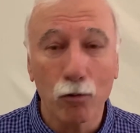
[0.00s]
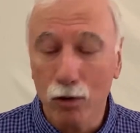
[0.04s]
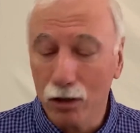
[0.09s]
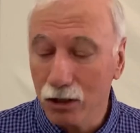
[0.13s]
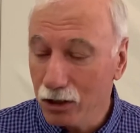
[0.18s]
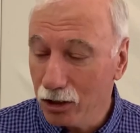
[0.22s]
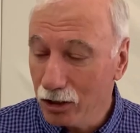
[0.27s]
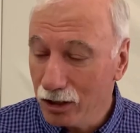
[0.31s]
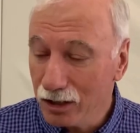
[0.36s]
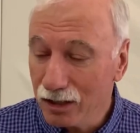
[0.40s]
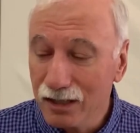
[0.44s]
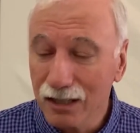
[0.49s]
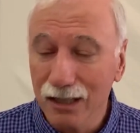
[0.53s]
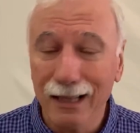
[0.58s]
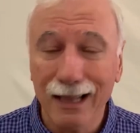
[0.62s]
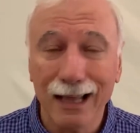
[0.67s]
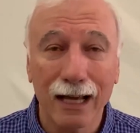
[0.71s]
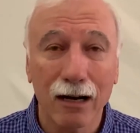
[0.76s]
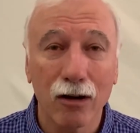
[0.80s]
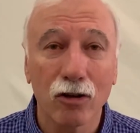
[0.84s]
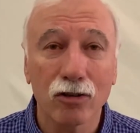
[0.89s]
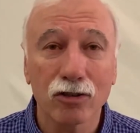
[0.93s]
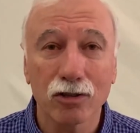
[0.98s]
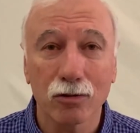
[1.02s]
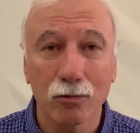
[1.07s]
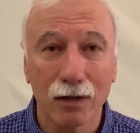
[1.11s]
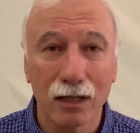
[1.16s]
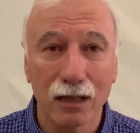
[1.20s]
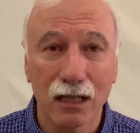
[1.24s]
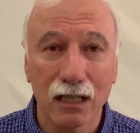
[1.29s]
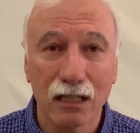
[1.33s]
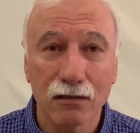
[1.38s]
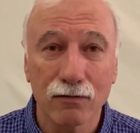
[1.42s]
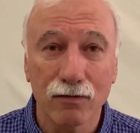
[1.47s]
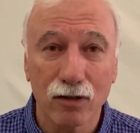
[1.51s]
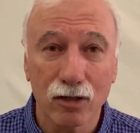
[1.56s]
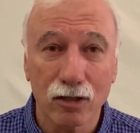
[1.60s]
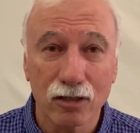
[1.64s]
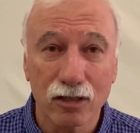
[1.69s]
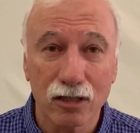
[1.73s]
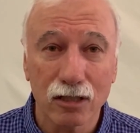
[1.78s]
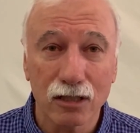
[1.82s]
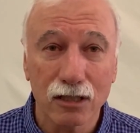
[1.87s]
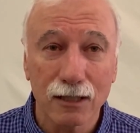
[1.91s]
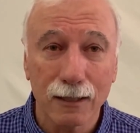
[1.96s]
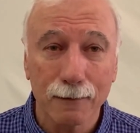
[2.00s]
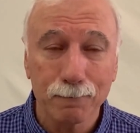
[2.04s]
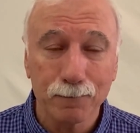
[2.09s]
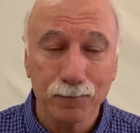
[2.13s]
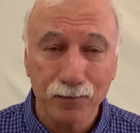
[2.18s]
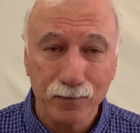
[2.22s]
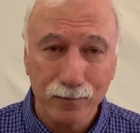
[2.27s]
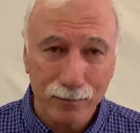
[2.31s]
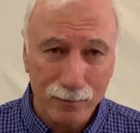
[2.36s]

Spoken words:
I wanted you to see that also in these verses.